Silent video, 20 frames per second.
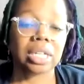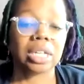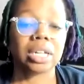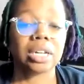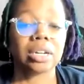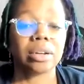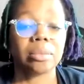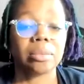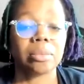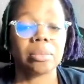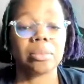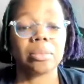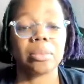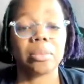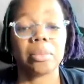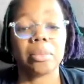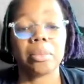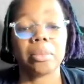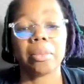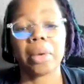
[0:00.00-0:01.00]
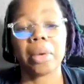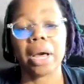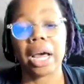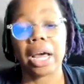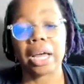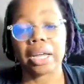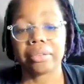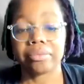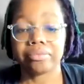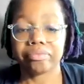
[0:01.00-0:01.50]
In preparing for
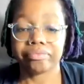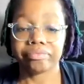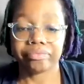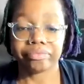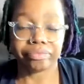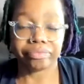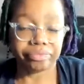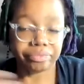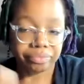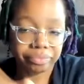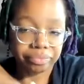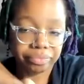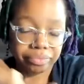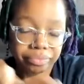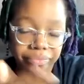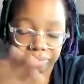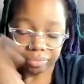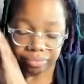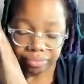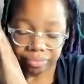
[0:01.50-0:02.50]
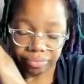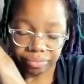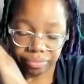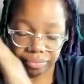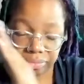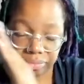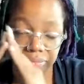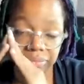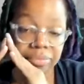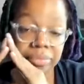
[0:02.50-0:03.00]
this historic moment,
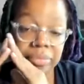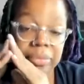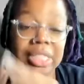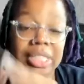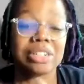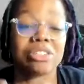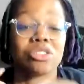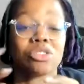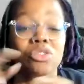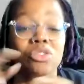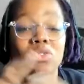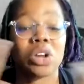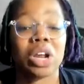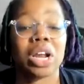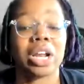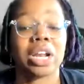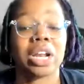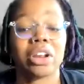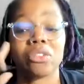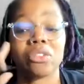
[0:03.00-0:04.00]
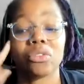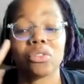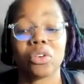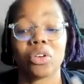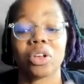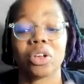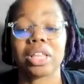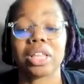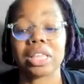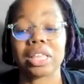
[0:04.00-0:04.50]
he sought to both inspire the
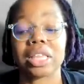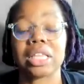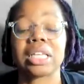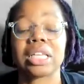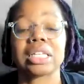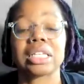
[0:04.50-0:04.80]
nation